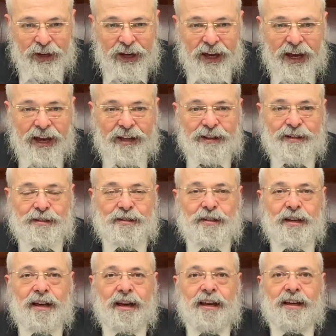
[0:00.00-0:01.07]
And
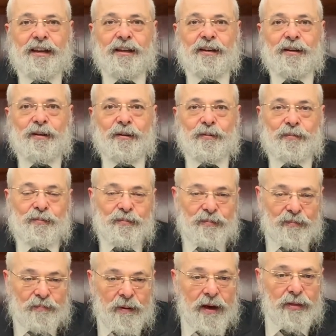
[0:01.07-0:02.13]
a
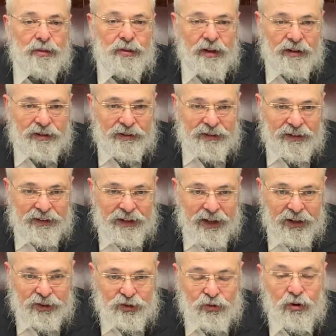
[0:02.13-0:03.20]
Beth Din,
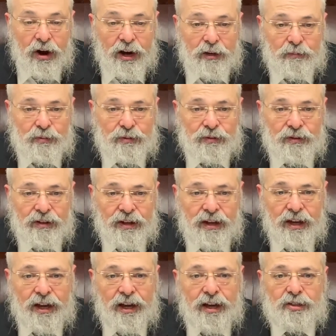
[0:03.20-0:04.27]
and a scribe,
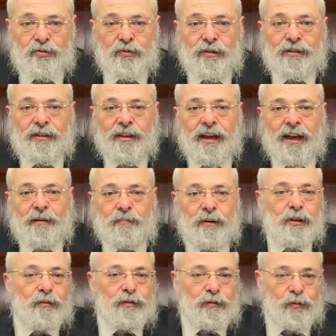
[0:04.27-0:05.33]
has written a
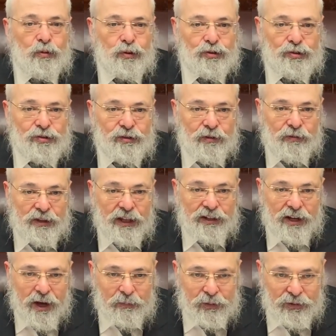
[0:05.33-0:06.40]
bill of divorce for that
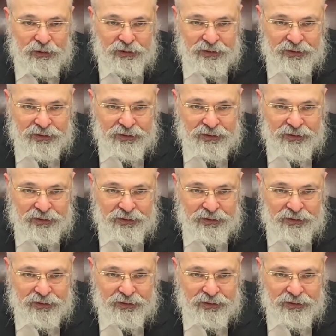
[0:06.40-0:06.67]
couple,